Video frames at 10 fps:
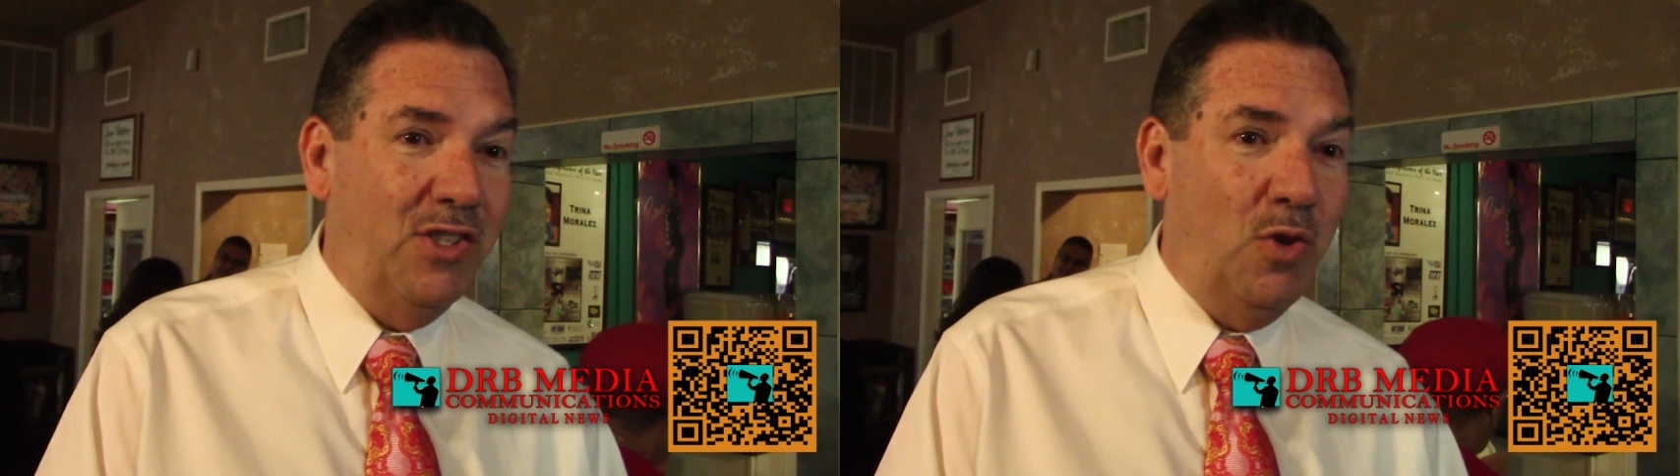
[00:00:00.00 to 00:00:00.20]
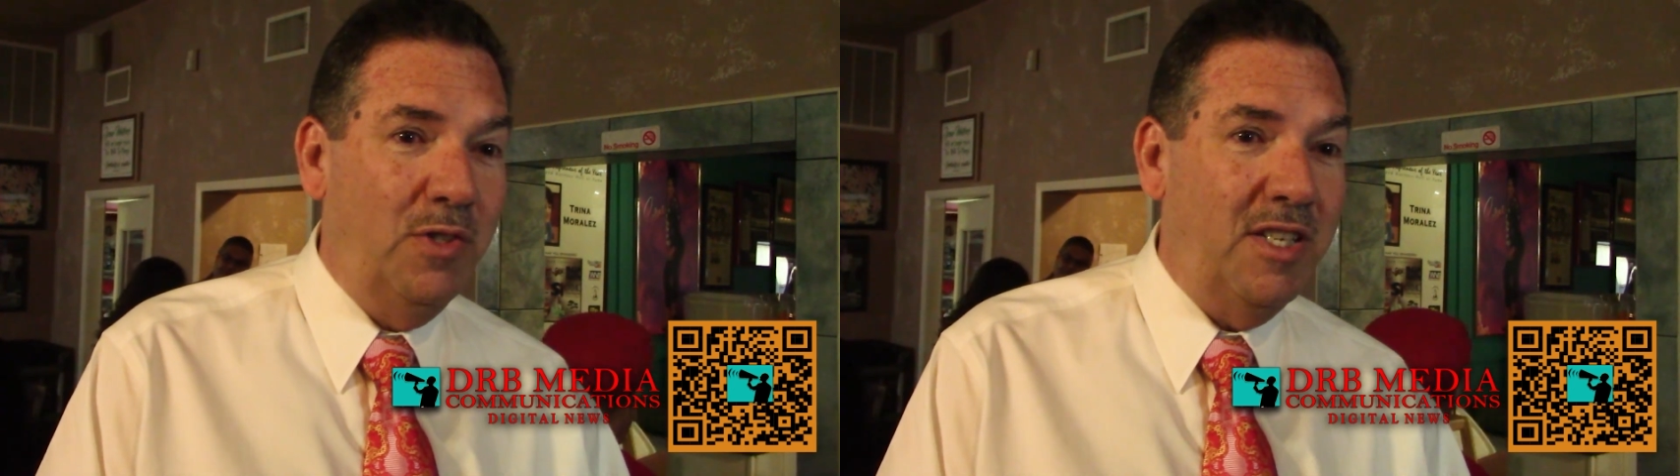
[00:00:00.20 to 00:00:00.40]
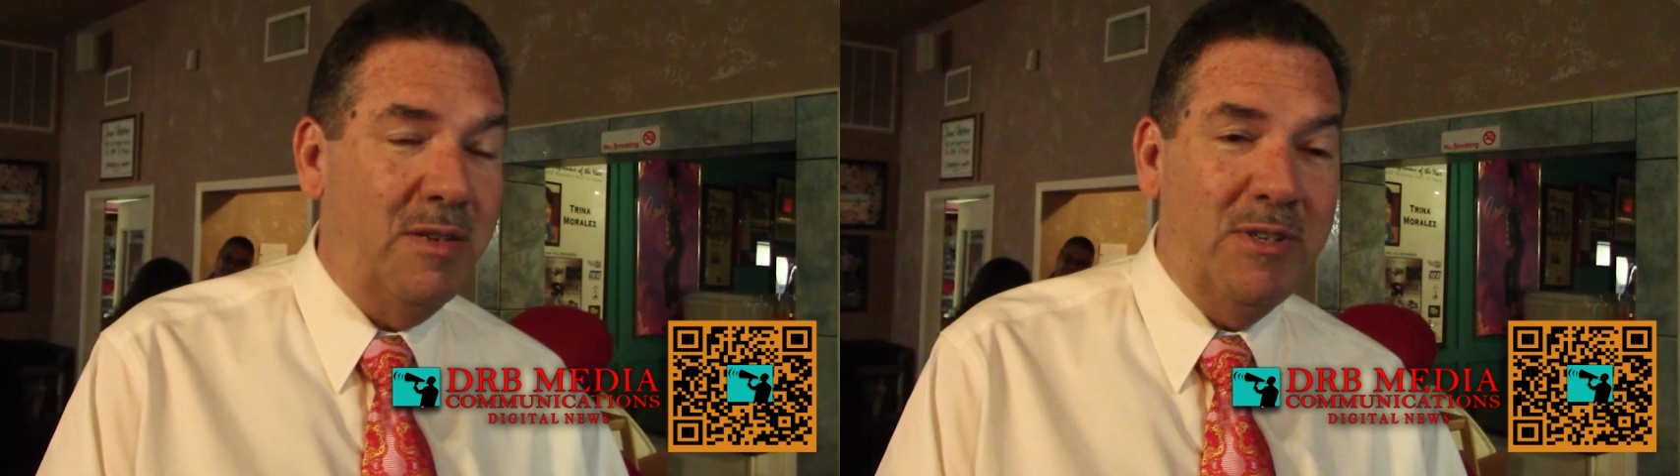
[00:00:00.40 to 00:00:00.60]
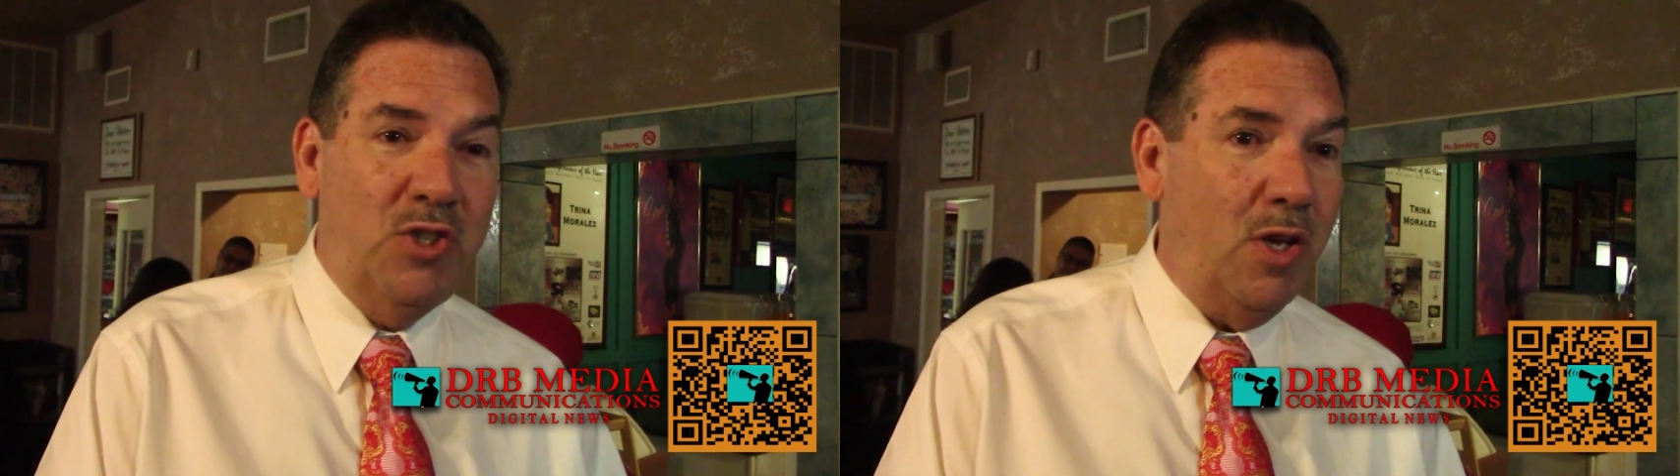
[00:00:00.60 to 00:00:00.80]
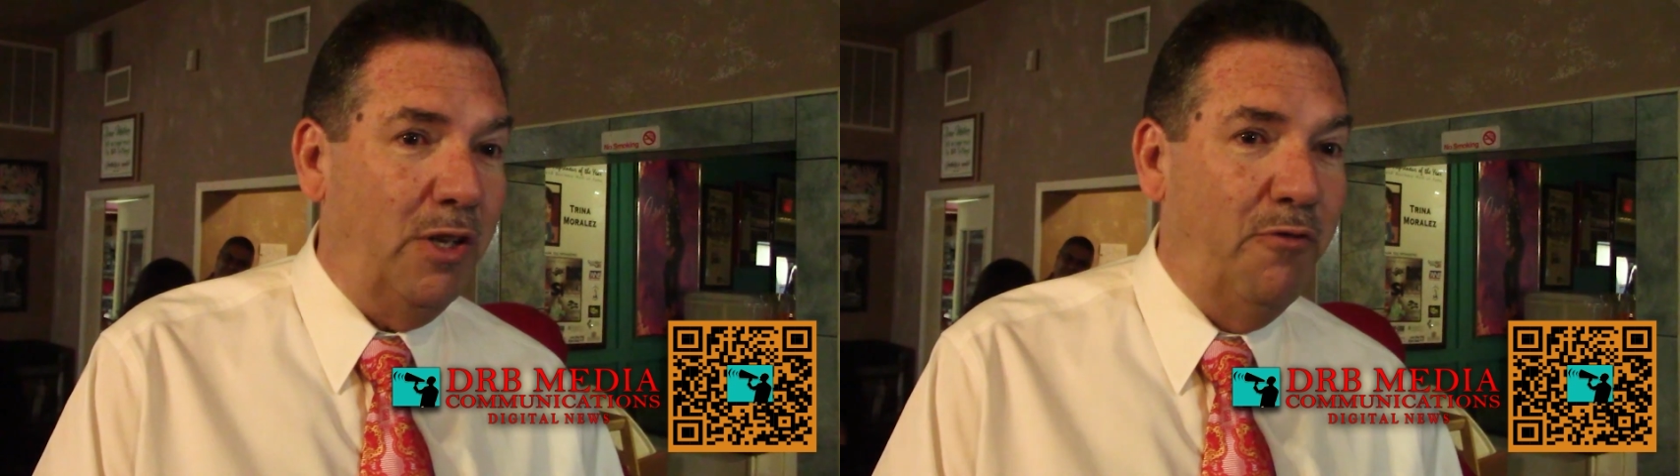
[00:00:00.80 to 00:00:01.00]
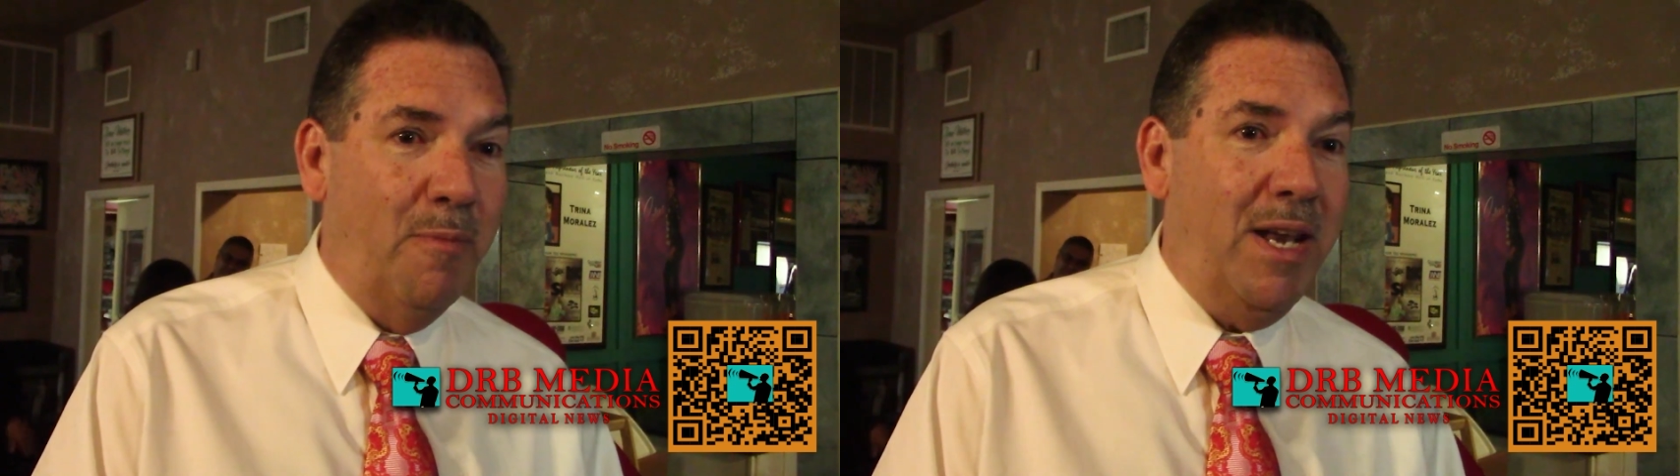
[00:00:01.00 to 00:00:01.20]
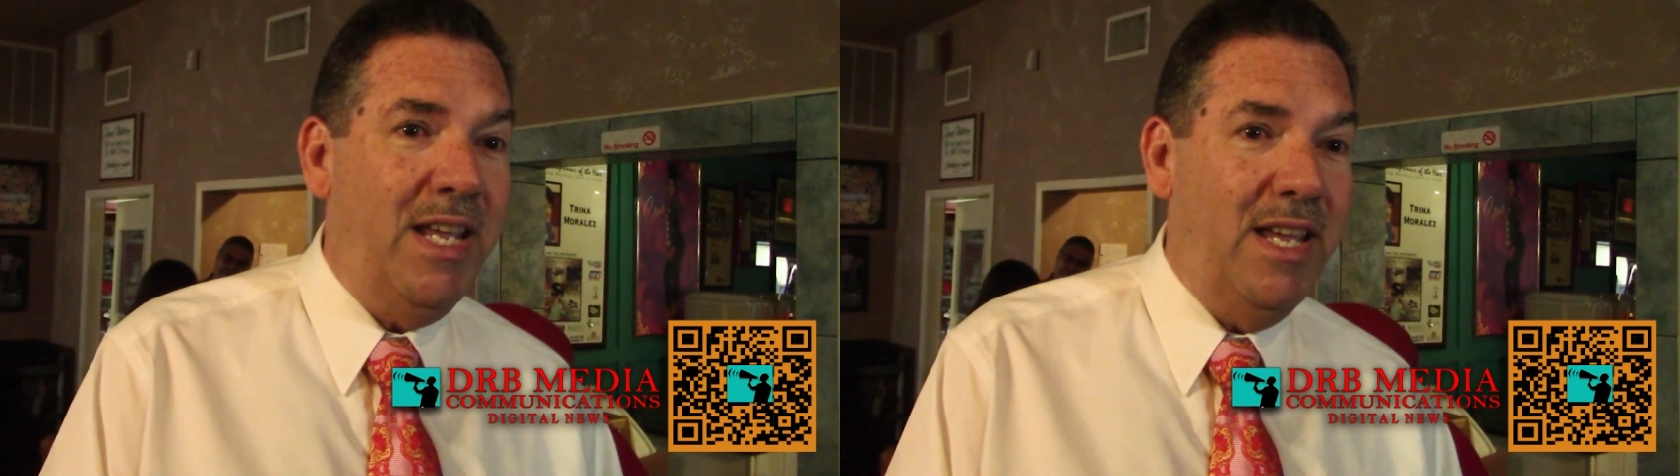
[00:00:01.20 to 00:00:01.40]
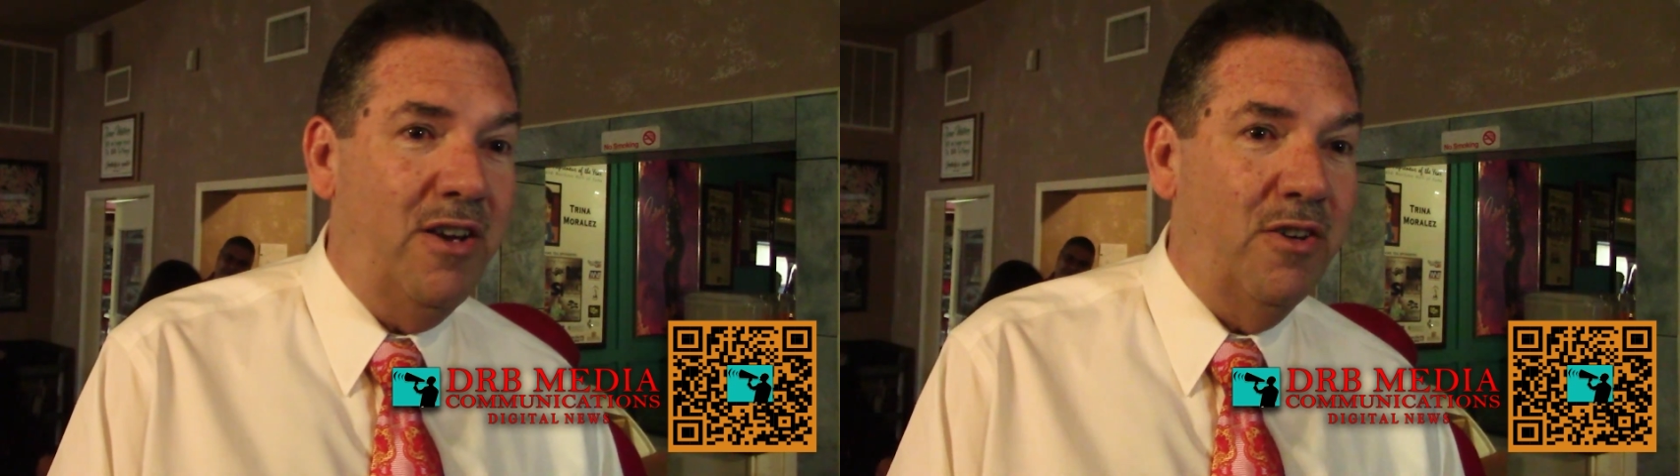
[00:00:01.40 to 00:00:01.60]
the school system has struggled for
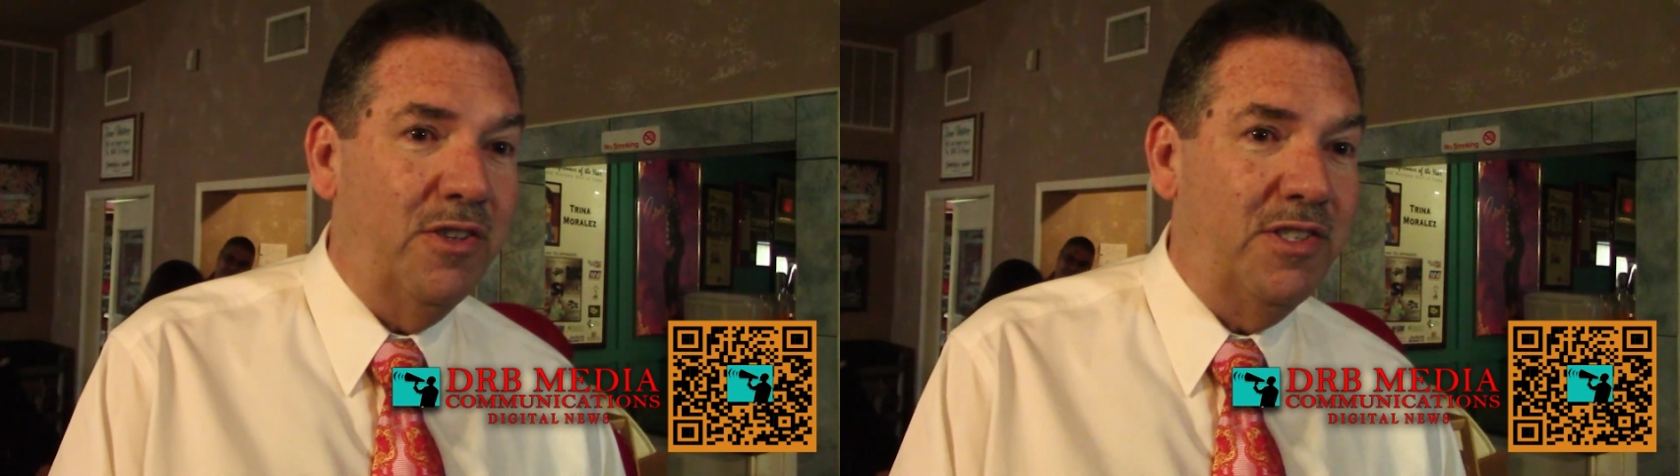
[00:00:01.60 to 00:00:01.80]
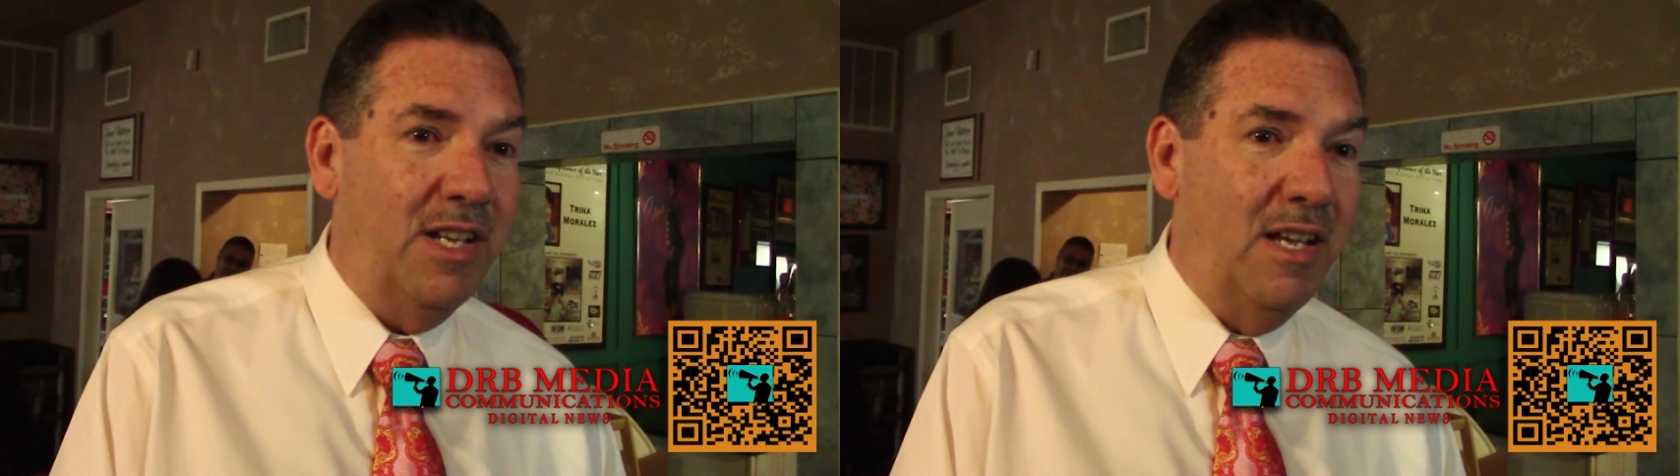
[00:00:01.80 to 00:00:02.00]
many years.